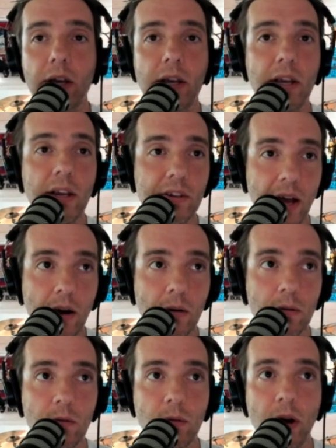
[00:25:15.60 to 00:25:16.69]
he's
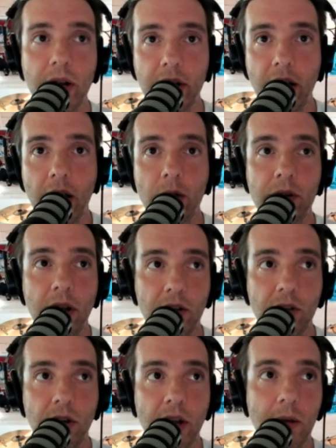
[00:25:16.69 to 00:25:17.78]
out right now,
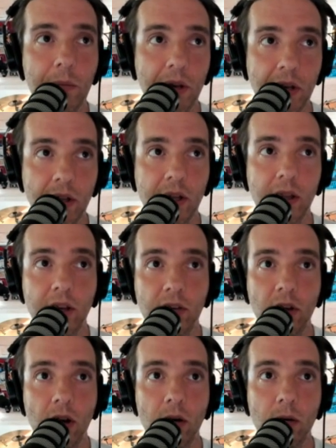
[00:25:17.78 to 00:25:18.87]
yesterday, immediately, let's
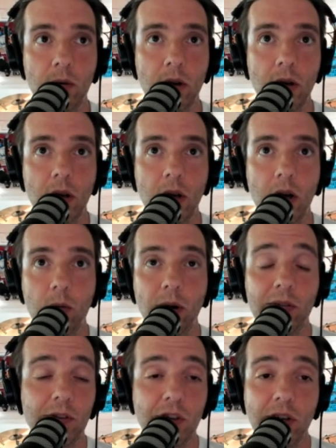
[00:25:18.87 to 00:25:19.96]
go.
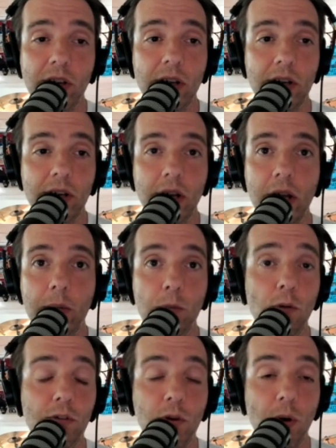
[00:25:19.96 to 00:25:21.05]
West Virginia
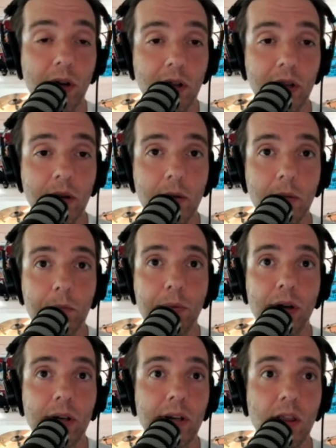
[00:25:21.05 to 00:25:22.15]
moved quickly,
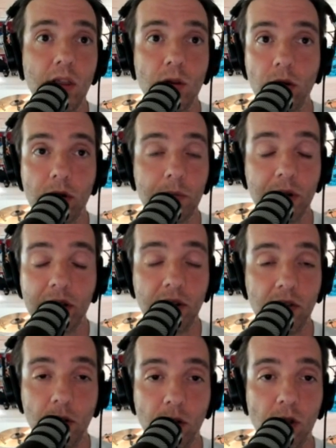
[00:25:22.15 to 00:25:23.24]
but did
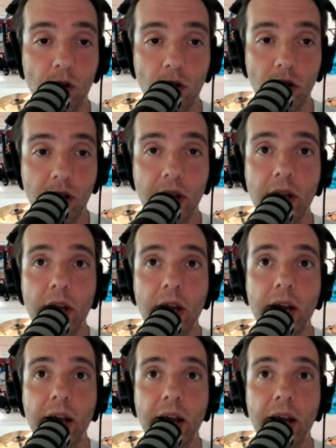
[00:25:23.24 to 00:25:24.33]
so thoroughly.
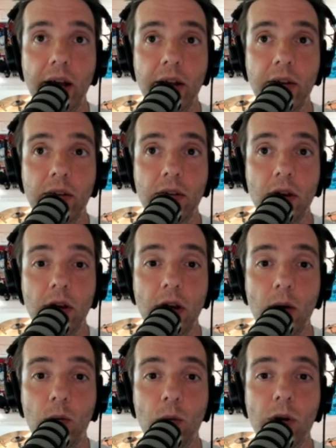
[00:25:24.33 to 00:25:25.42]
And
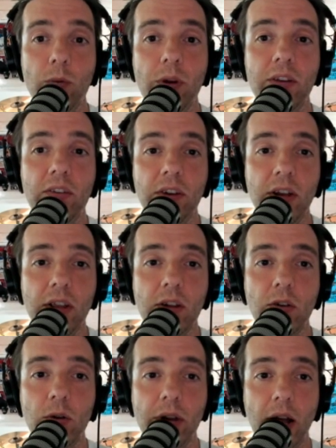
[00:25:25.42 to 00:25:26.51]
when we see the
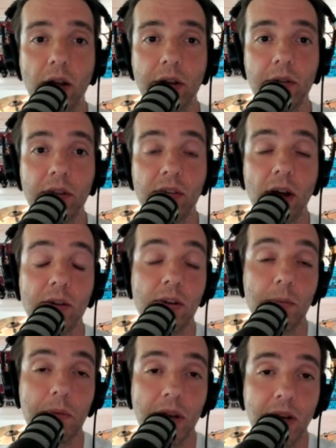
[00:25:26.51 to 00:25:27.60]
totality of this,
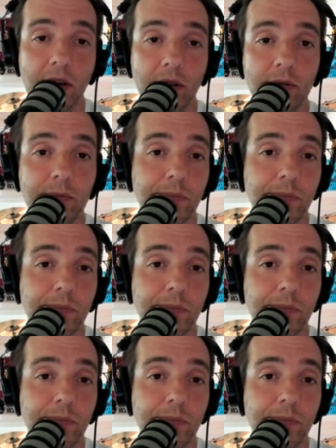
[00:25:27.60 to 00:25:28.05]
to me,